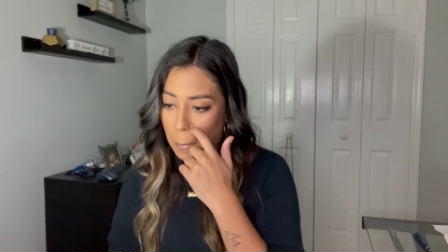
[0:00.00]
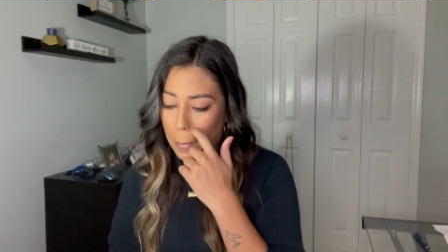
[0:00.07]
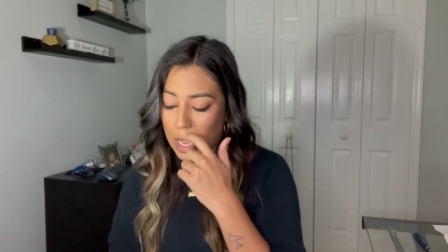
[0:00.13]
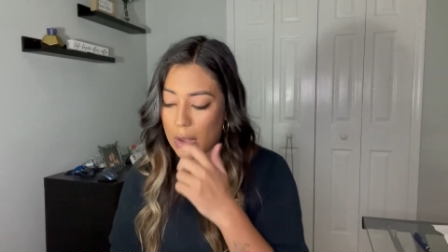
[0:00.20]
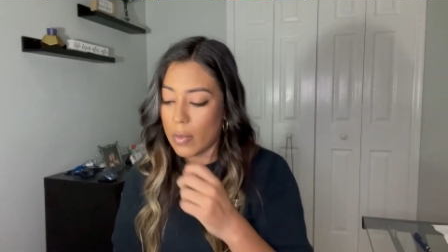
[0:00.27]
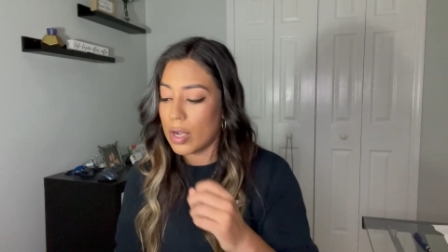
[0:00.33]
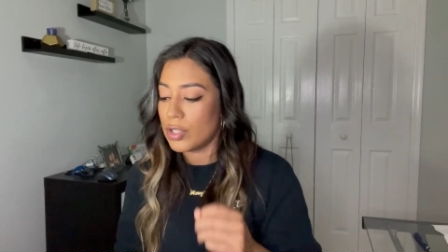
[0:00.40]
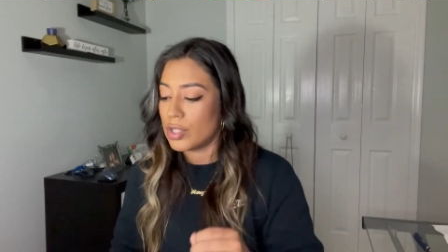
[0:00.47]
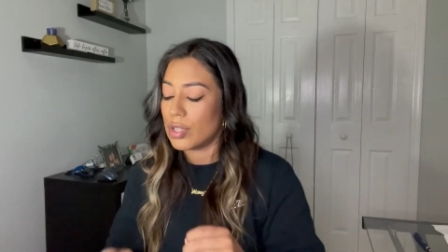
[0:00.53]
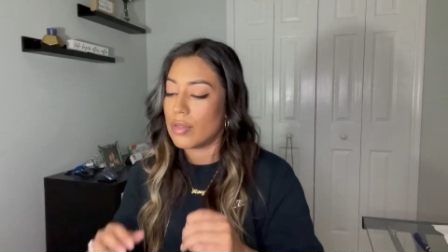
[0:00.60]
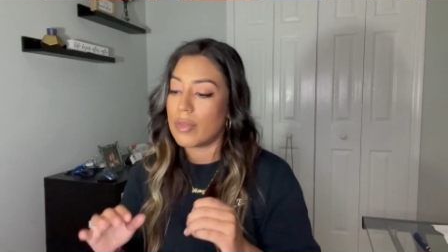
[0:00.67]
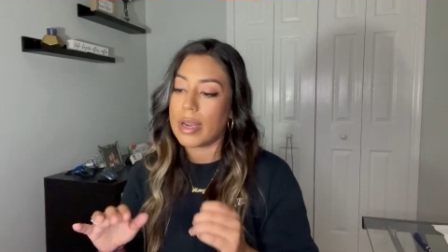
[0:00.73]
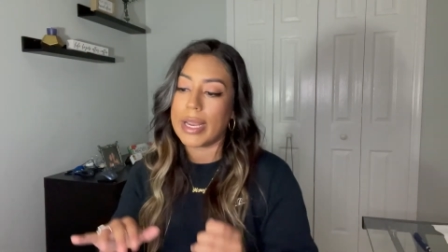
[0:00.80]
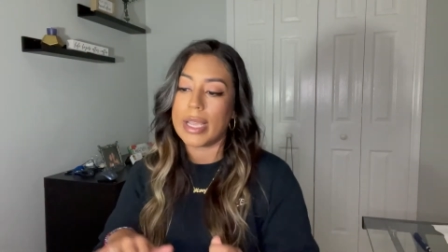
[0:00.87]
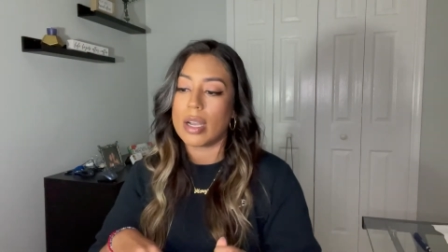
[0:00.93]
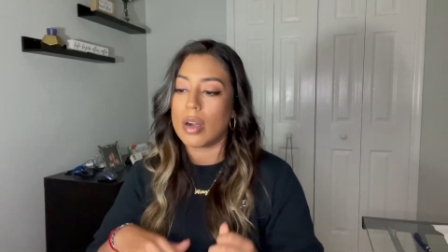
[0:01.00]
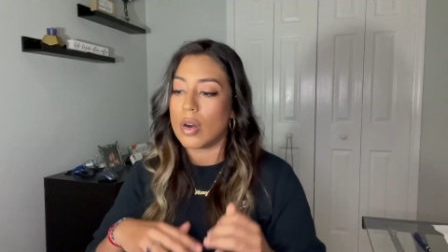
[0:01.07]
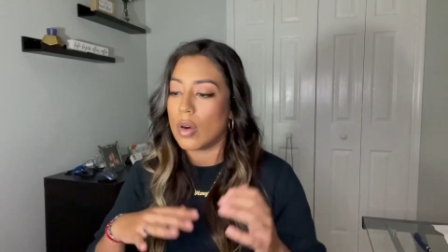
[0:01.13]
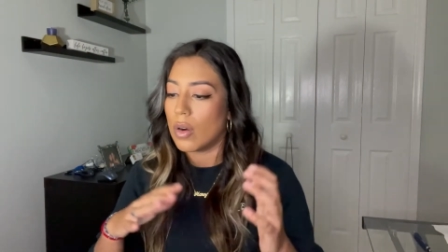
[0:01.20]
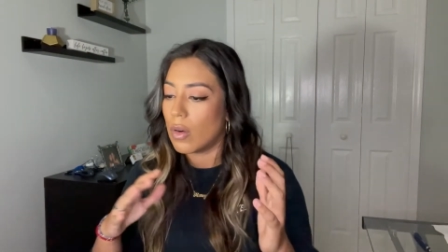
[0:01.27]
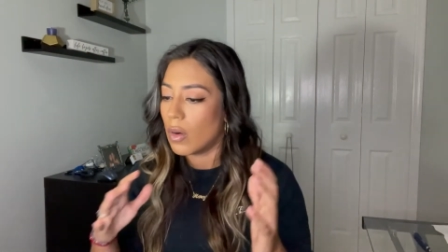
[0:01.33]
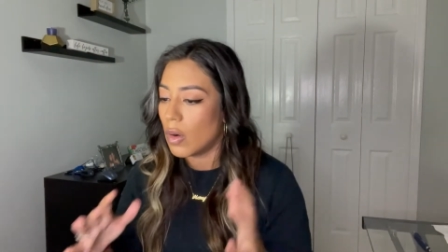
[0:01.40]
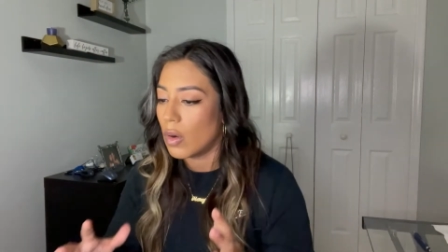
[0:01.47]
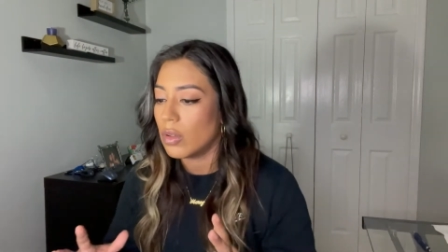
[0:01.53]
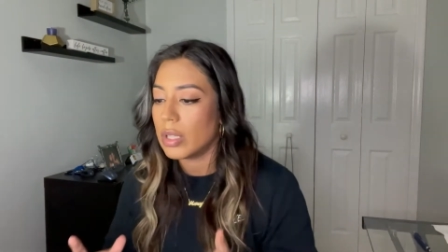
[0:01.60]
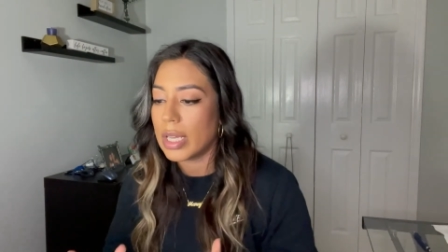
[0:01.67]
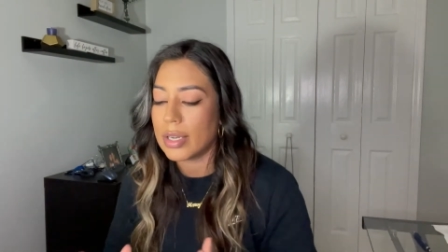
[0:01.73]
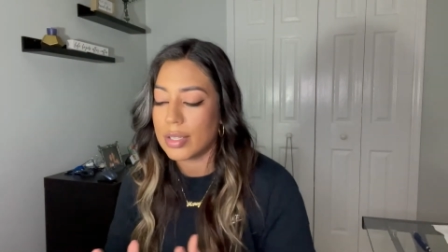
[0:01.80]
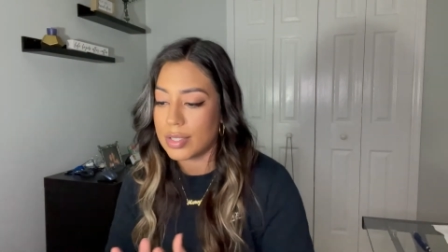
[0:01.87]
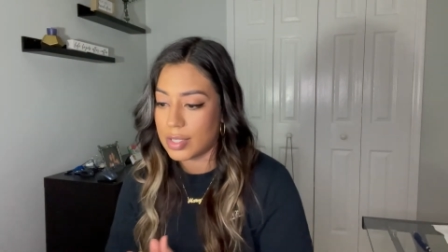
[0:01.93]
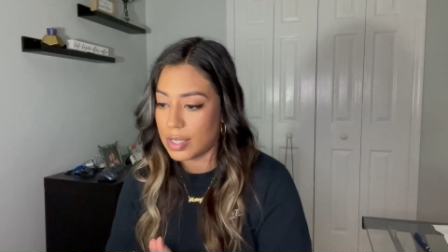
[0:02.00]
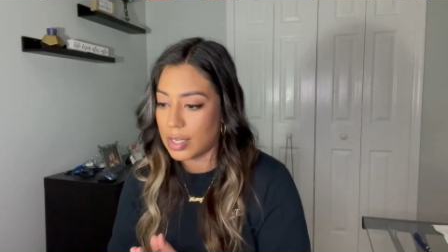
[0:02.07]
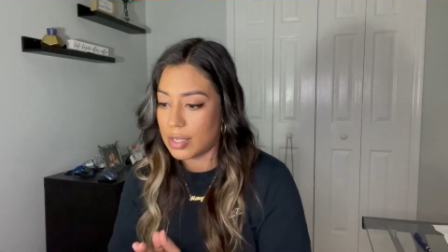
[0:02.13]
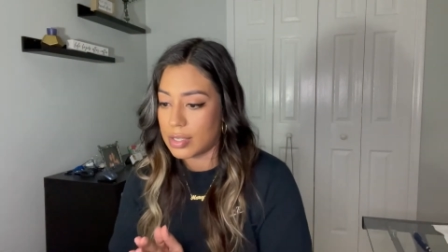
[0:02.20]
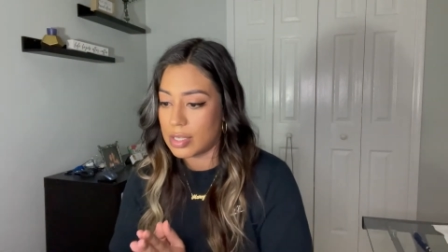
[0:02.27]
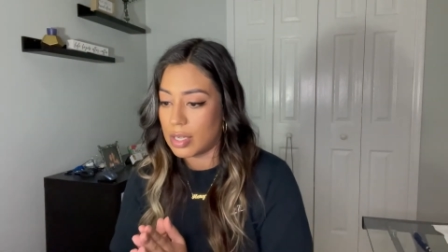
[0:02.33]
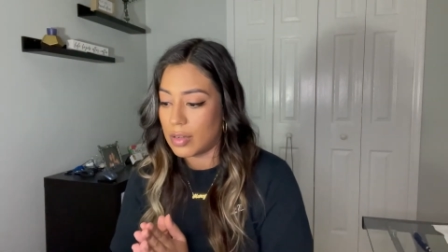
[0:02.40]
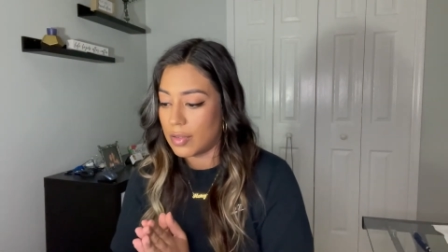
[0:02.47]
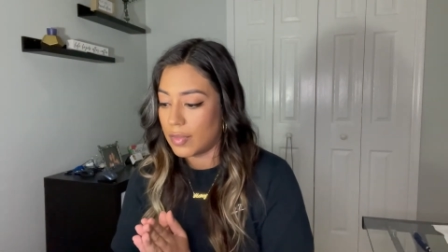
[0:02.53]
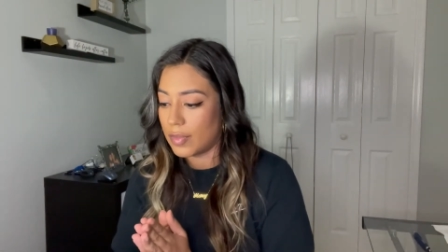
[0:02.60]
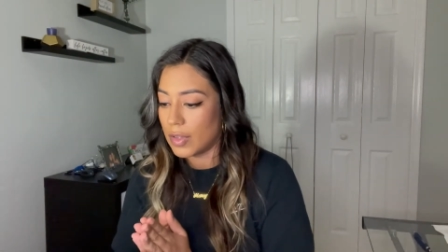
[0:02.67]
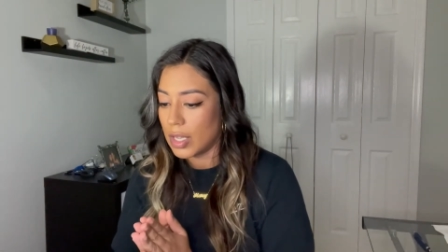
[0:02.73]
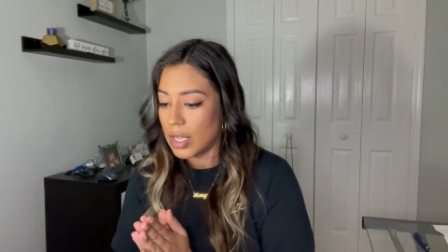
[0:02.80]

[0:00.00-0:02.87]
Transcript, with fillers: I want you to write a whole letter to yourself.